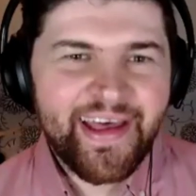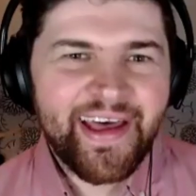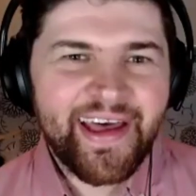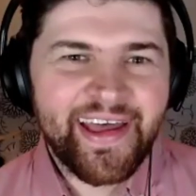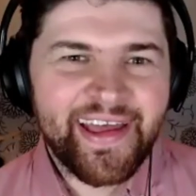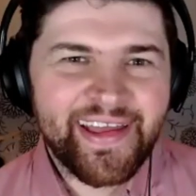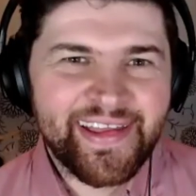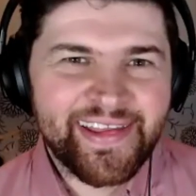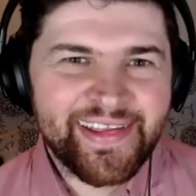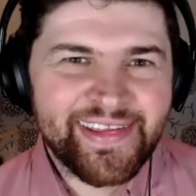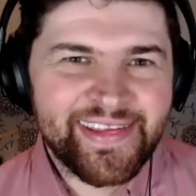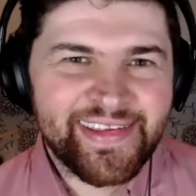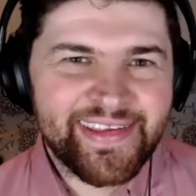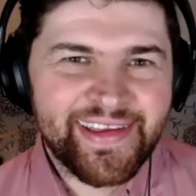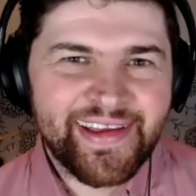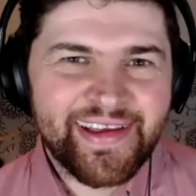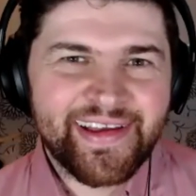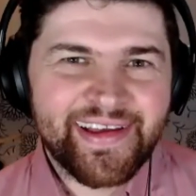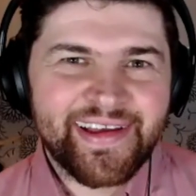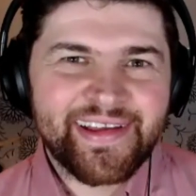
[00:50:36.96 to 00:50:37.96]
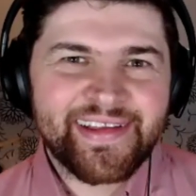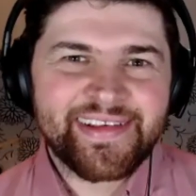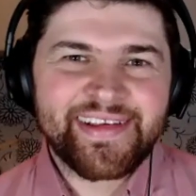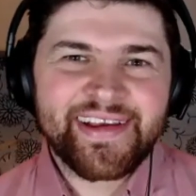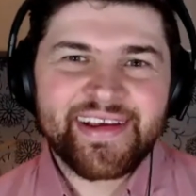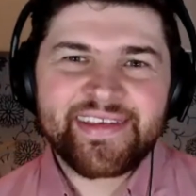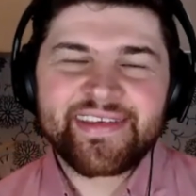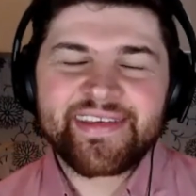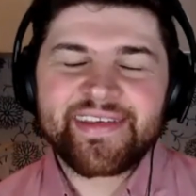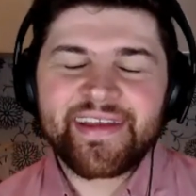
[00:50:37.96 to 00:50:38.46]
And
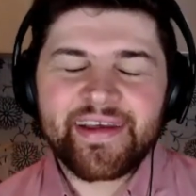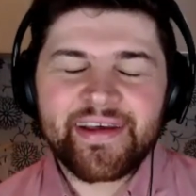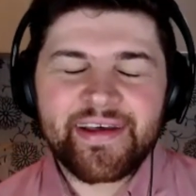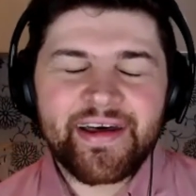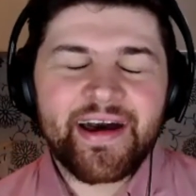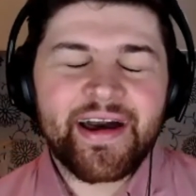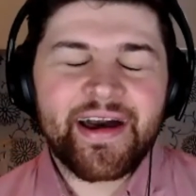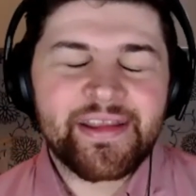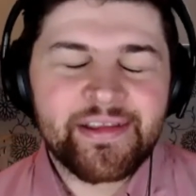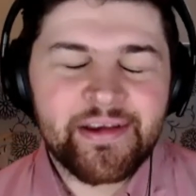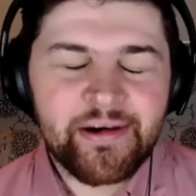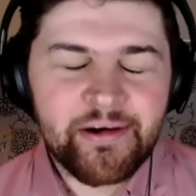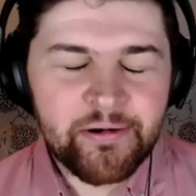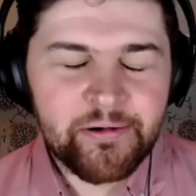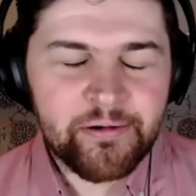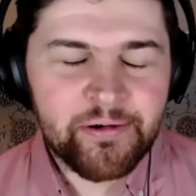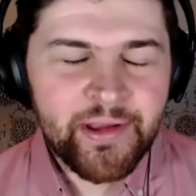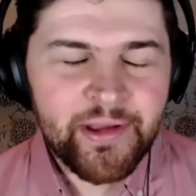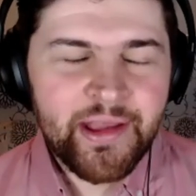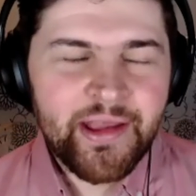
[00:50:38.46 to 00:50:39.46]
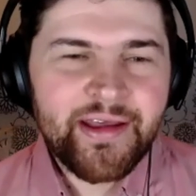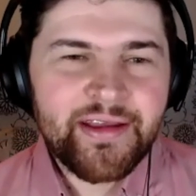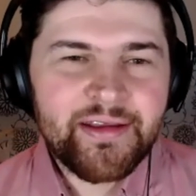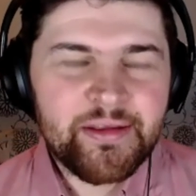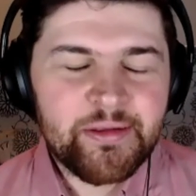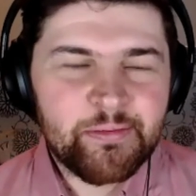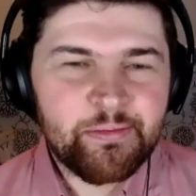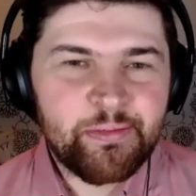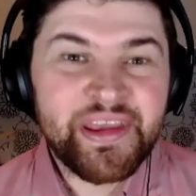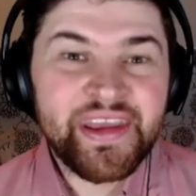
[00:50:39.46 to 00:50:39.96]
just, I know
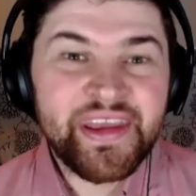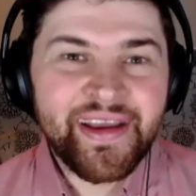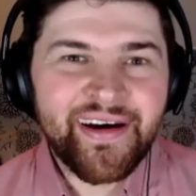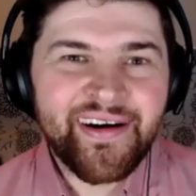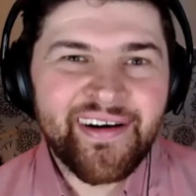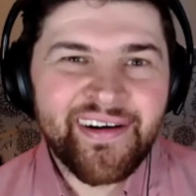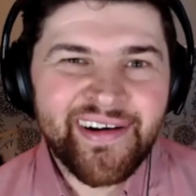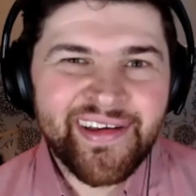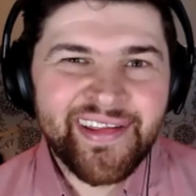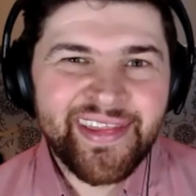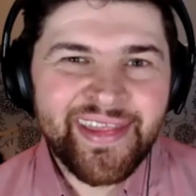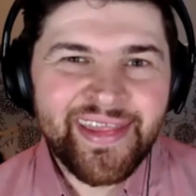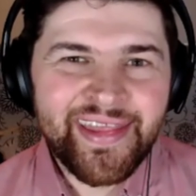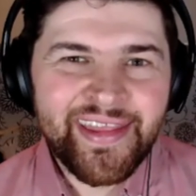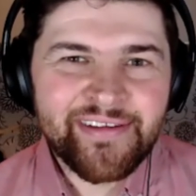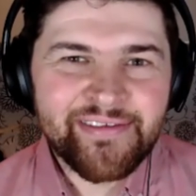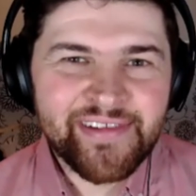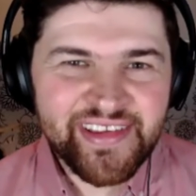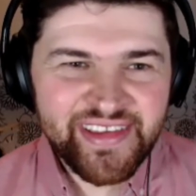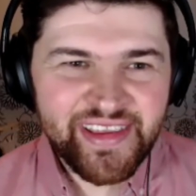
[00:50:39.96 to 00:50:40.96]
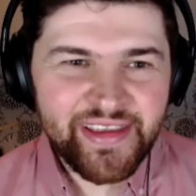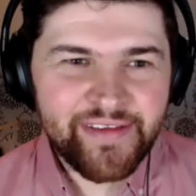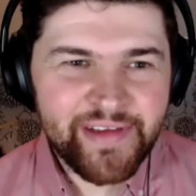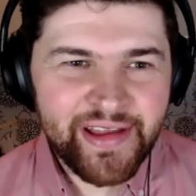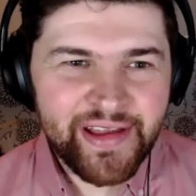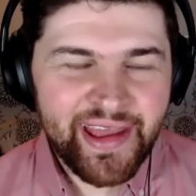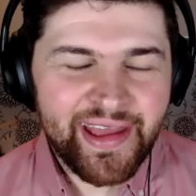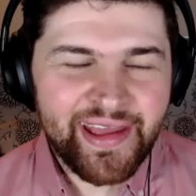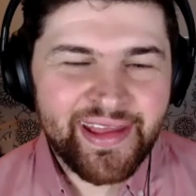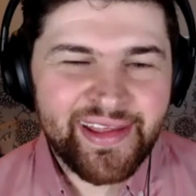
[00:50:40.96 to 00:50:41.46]
being on the
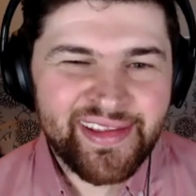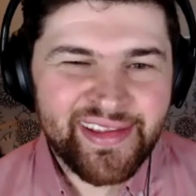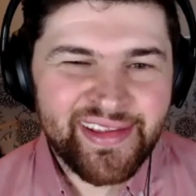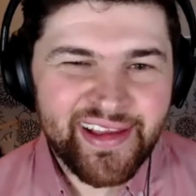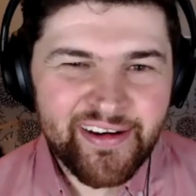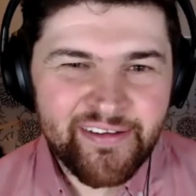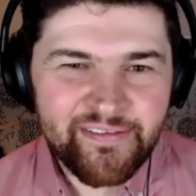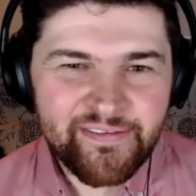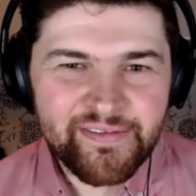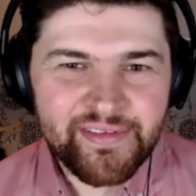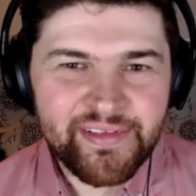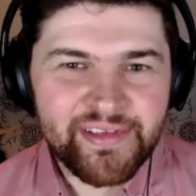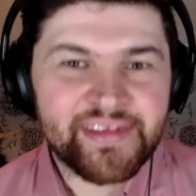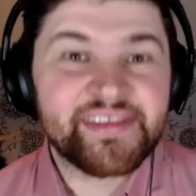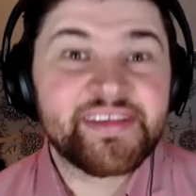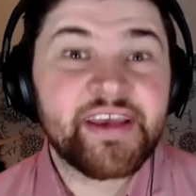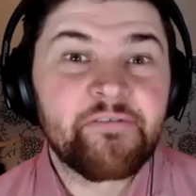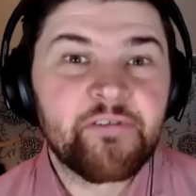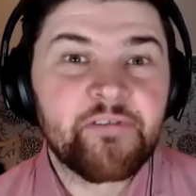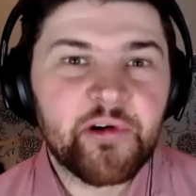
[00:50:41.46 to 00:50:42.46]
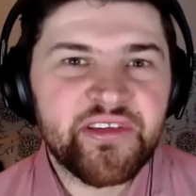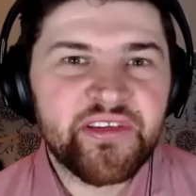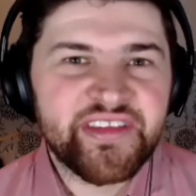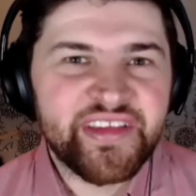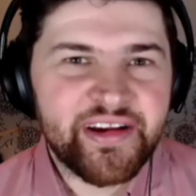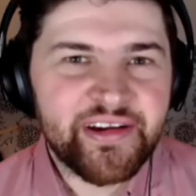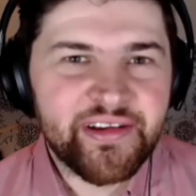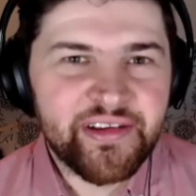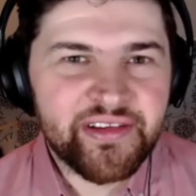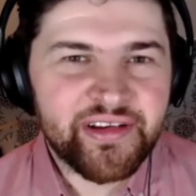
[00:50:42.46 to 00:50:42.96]
receiving end of several
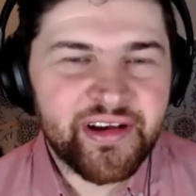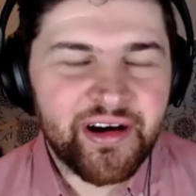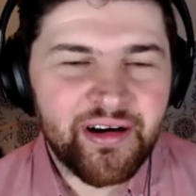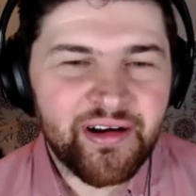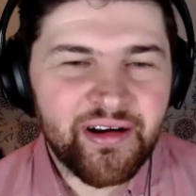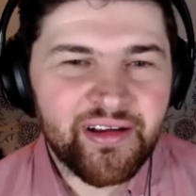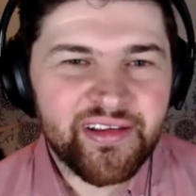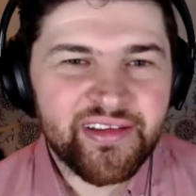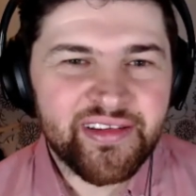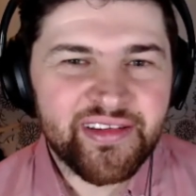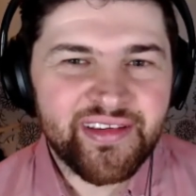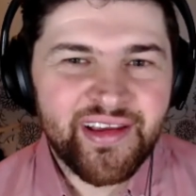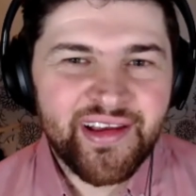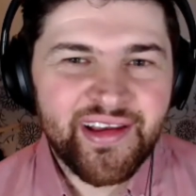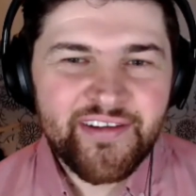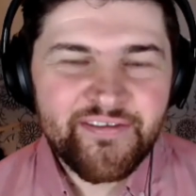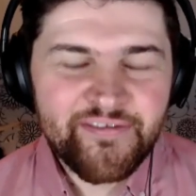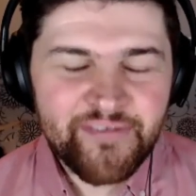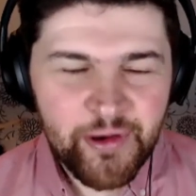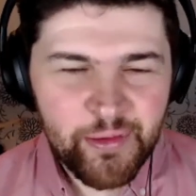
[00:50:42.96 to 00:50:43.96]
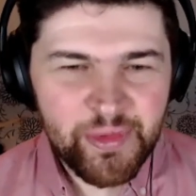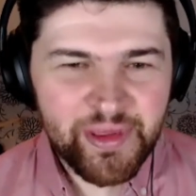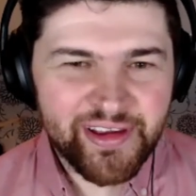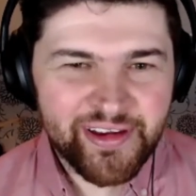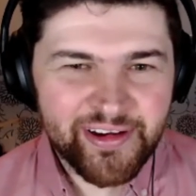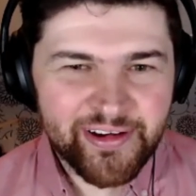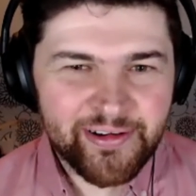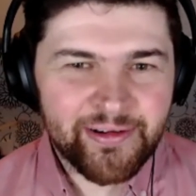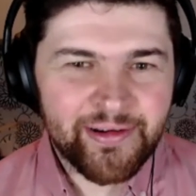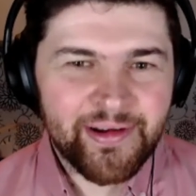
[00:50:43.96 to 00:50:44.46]
sales calls from
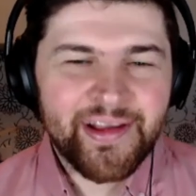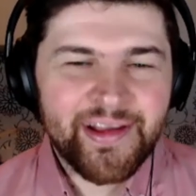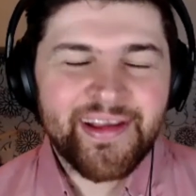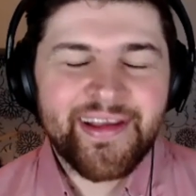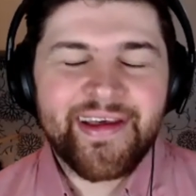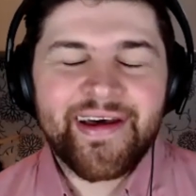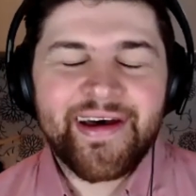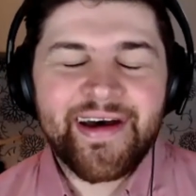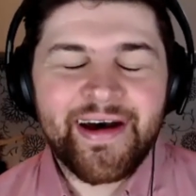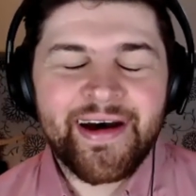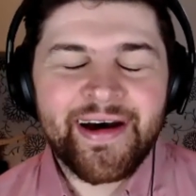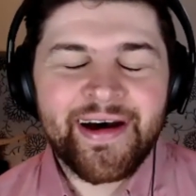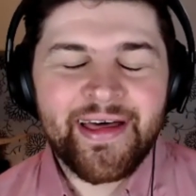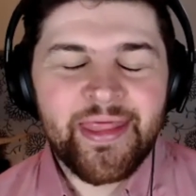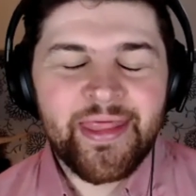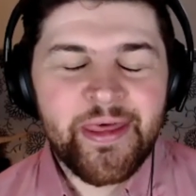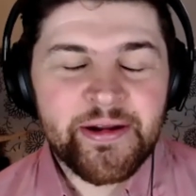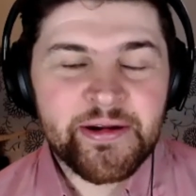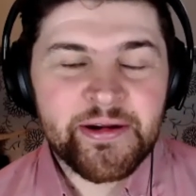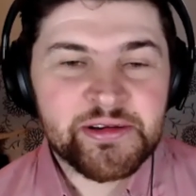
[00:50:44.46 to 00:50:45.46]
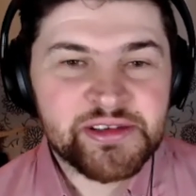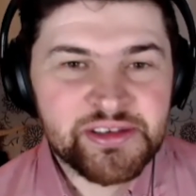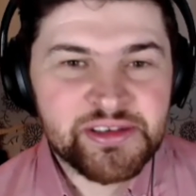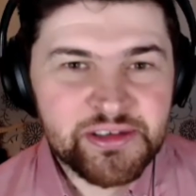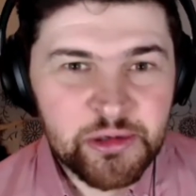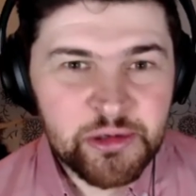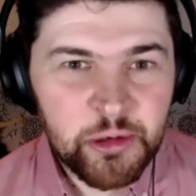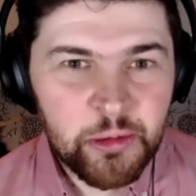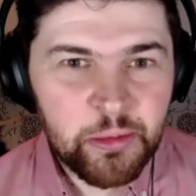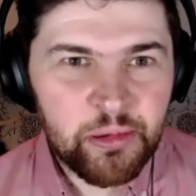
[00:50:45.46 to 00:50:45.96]
you, they're
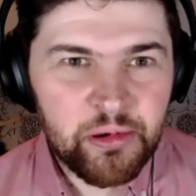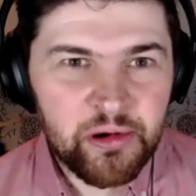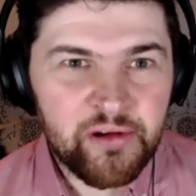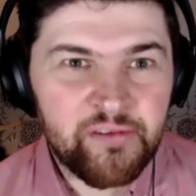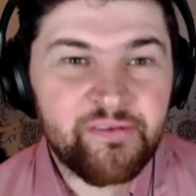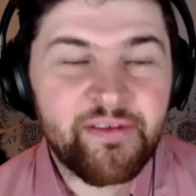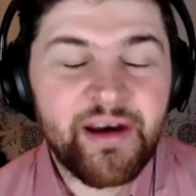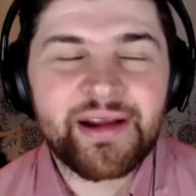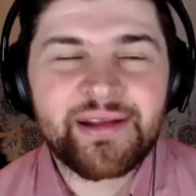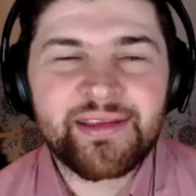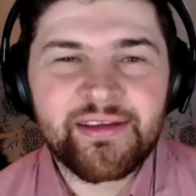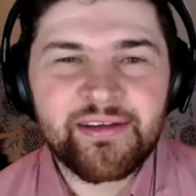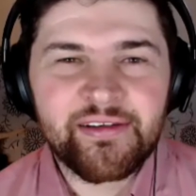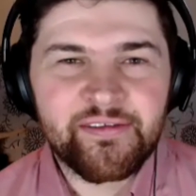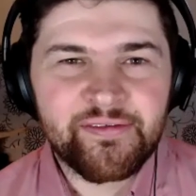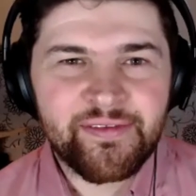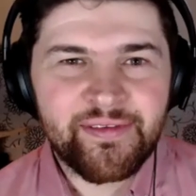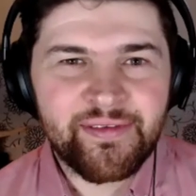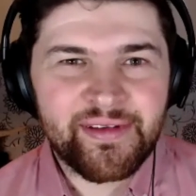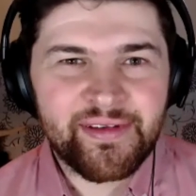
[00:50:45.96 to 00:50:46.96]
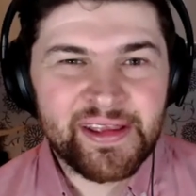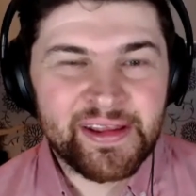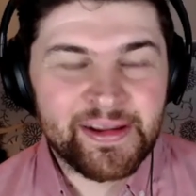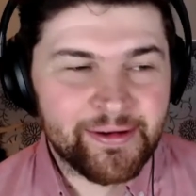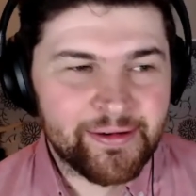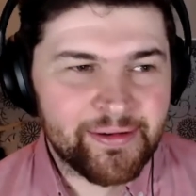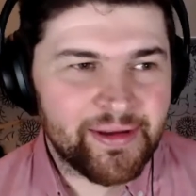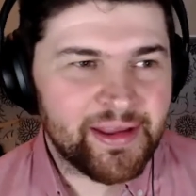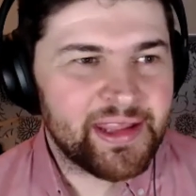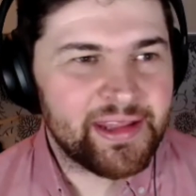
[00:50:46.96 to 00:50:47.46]
super effective,
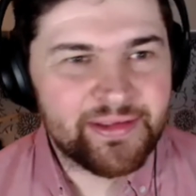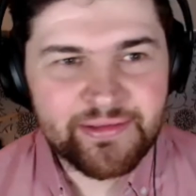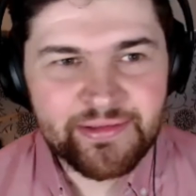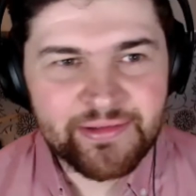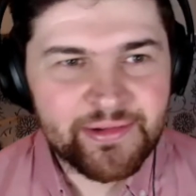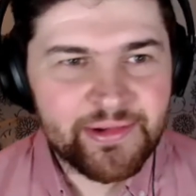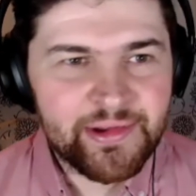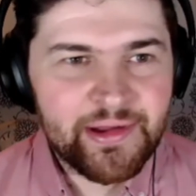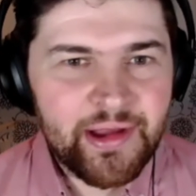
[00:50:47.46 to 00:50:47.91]
and,